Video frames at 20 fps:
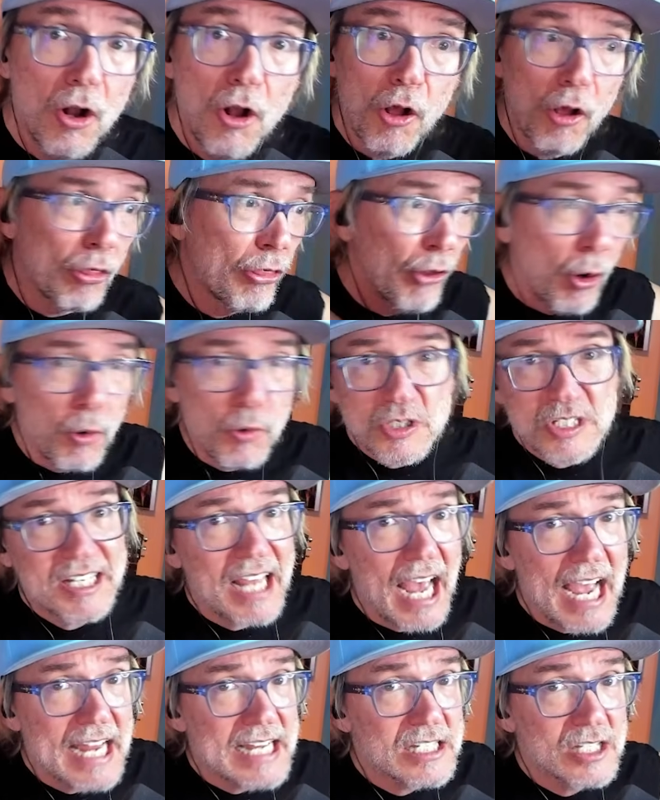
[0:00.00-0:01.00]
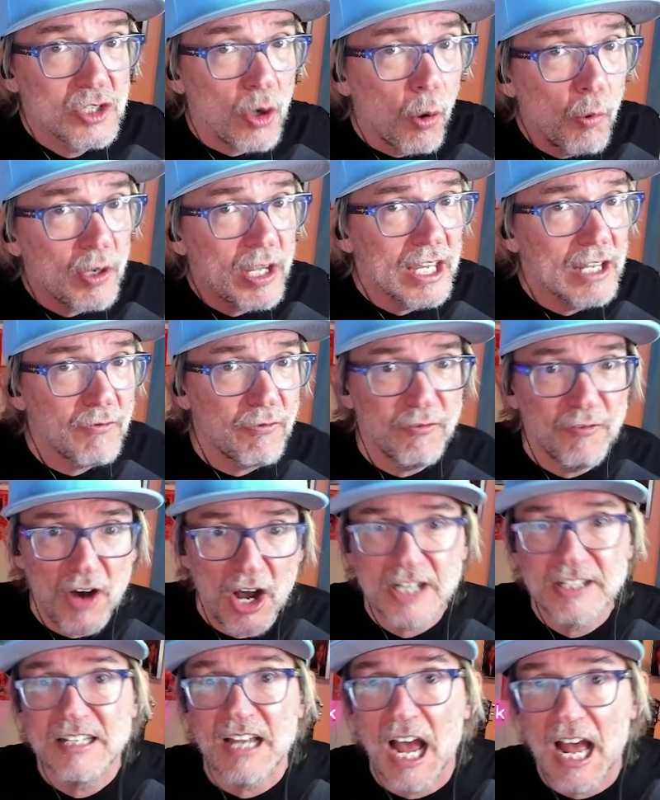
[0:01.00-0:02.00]
Those guys don't get
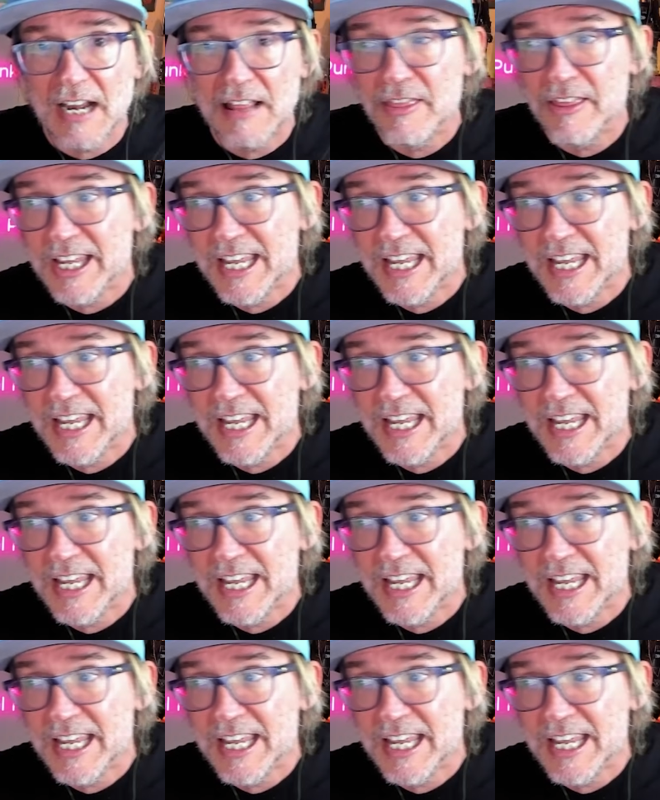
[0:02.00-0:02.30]
out of the